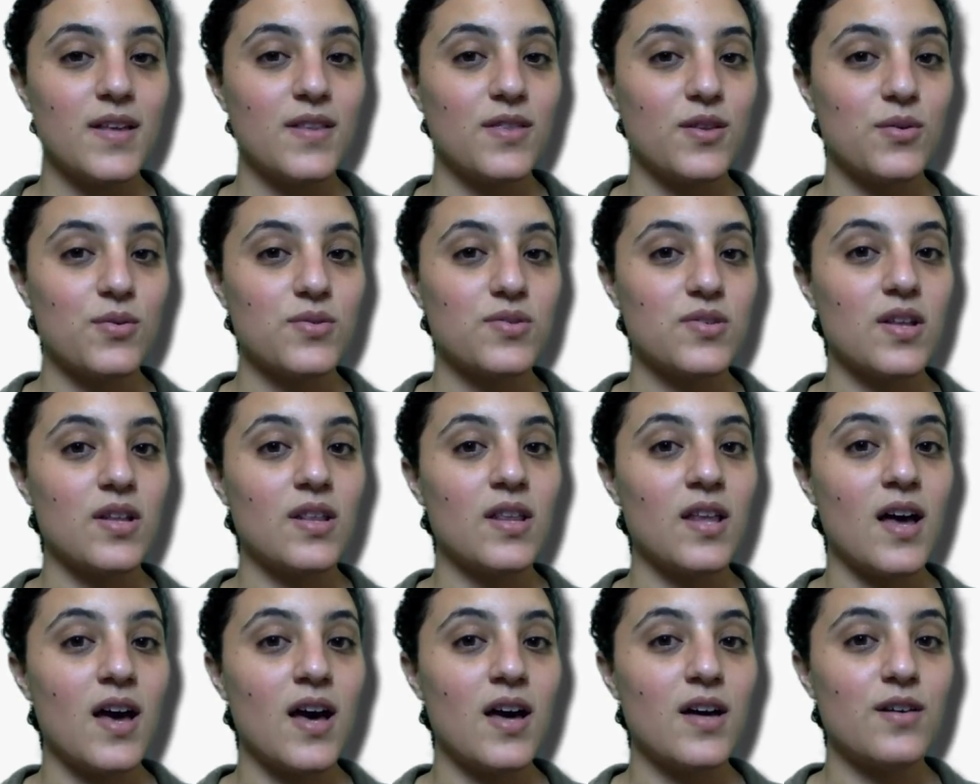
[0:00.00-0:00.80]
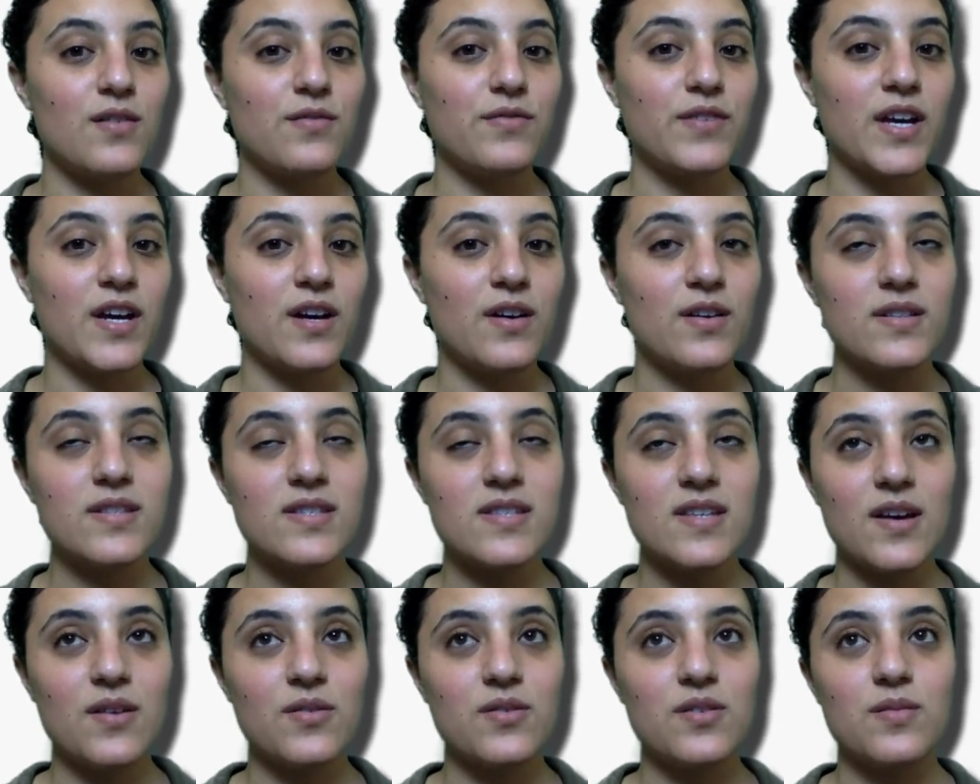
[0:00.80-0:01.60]
There's a lot of air. It
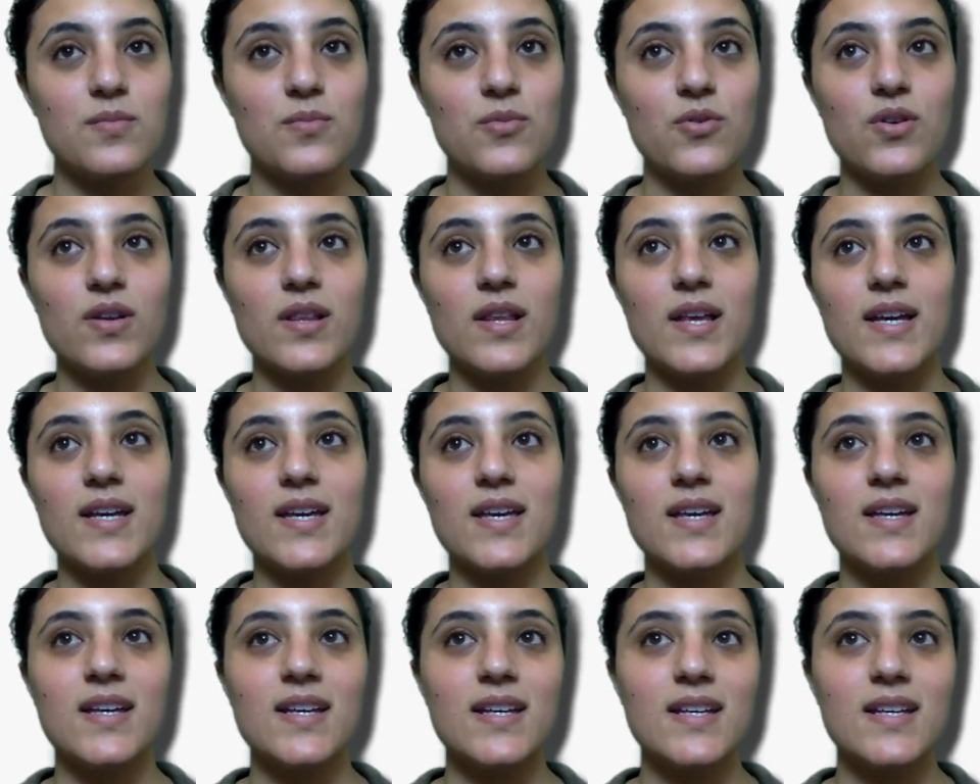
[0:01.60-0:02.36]
sounded more like